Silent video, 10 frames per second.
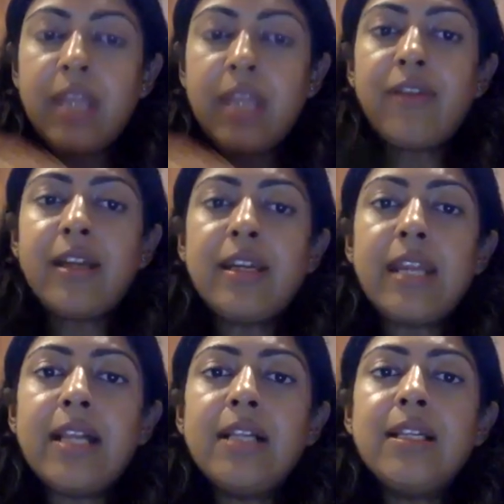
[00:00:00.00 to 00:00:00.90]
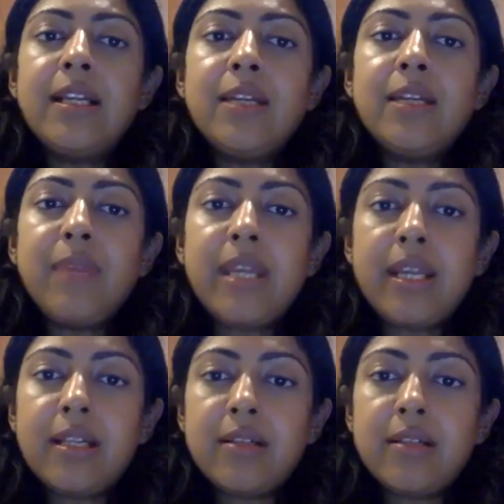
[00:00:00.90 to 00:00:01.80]
If an elderly
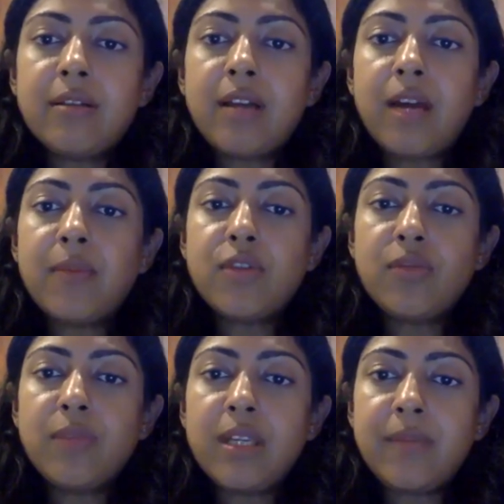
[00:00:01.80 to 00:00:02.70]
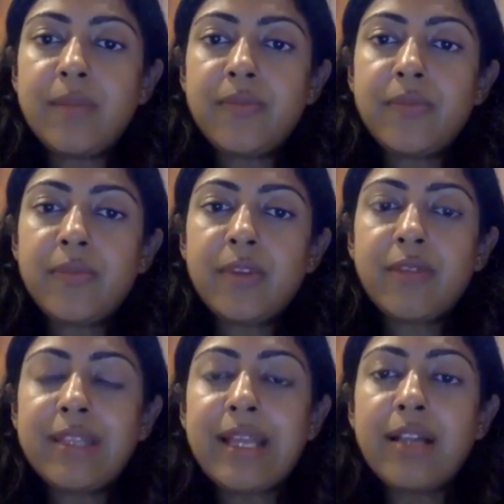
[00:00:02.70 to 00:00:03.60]
male comes to me
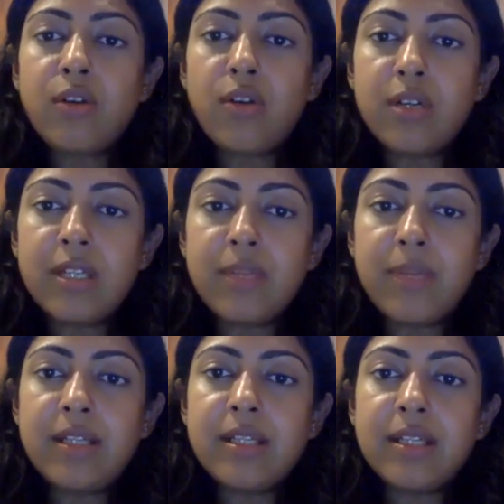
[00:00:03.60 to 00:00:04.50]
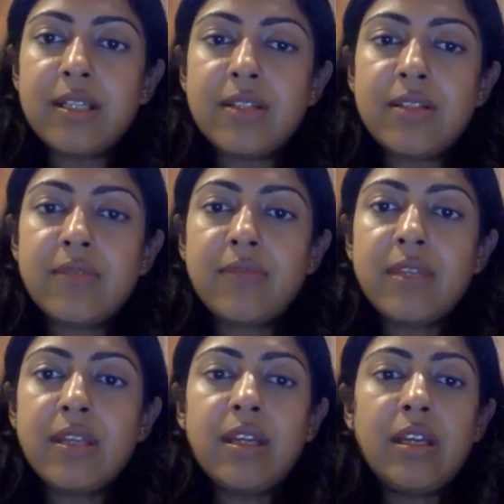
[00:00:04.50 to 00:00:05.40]
with alcohol dependence,
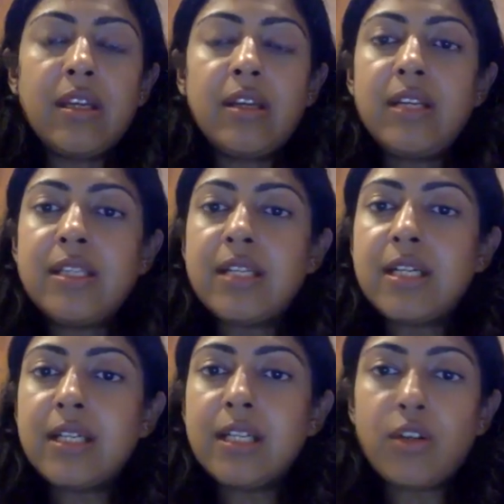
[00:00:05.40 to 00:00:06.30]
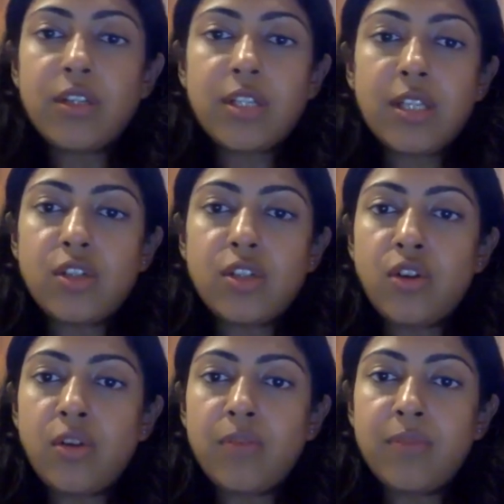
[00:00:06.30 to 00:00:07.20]
recently lost his
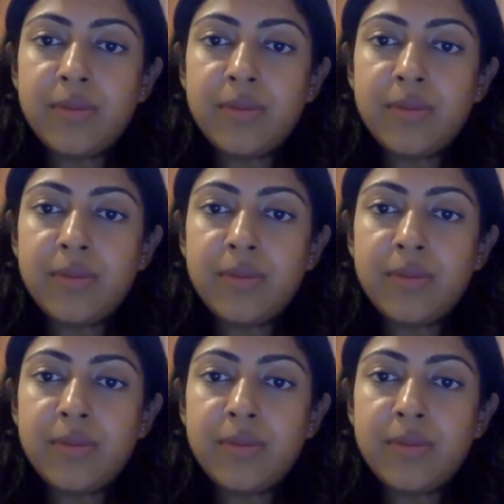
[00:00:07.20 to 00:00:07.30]
job,